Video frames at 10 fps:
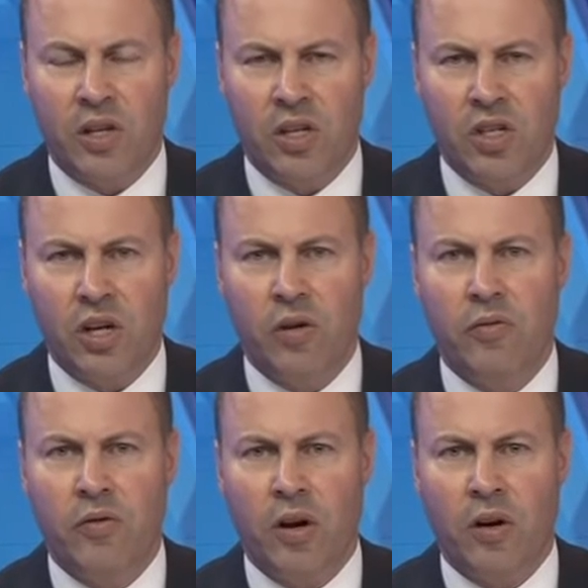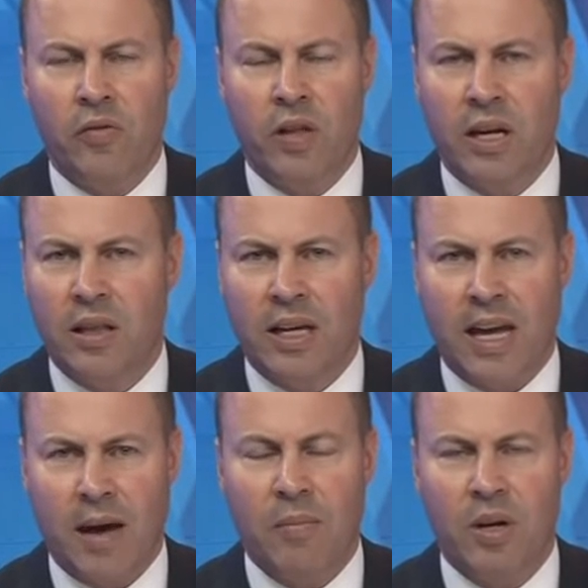shelf of the
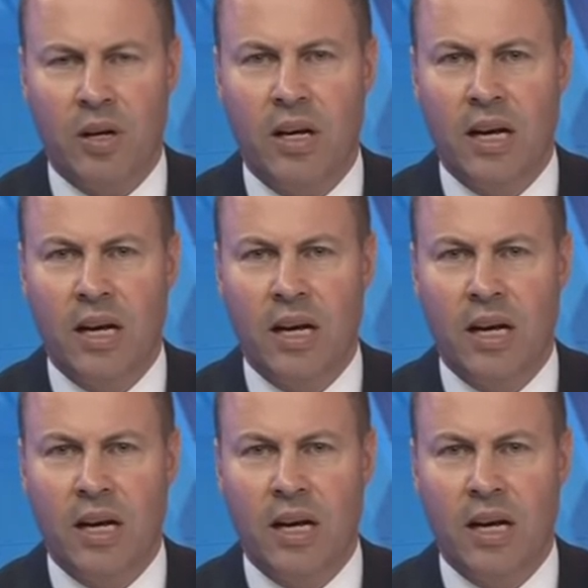cabinet.